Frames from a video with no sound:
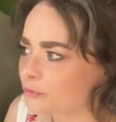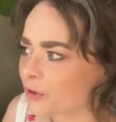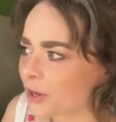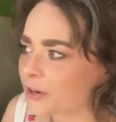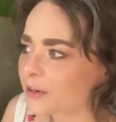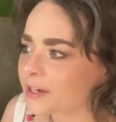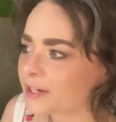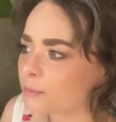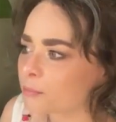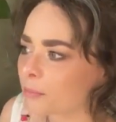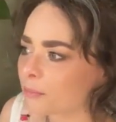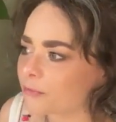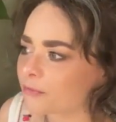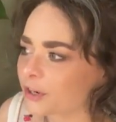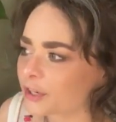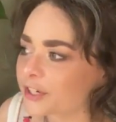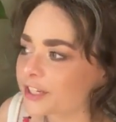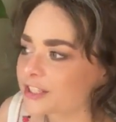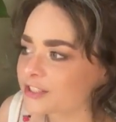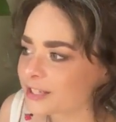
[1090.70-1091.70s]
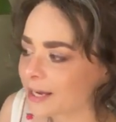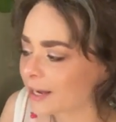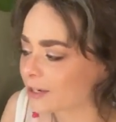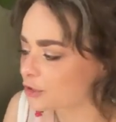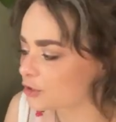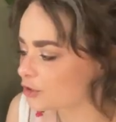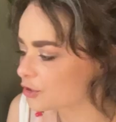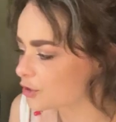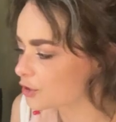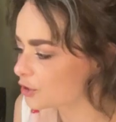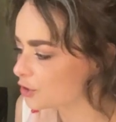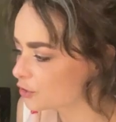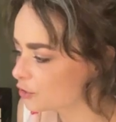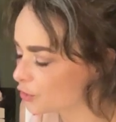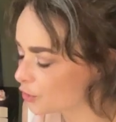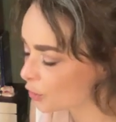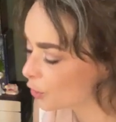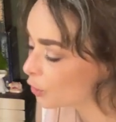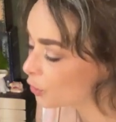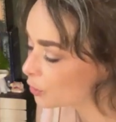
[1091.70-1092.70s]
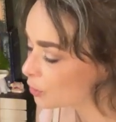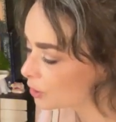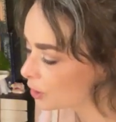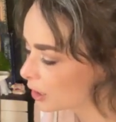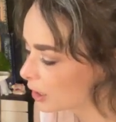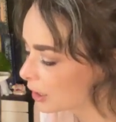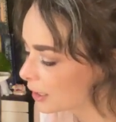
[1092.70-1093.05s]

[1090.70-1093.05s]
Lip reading: very very attached to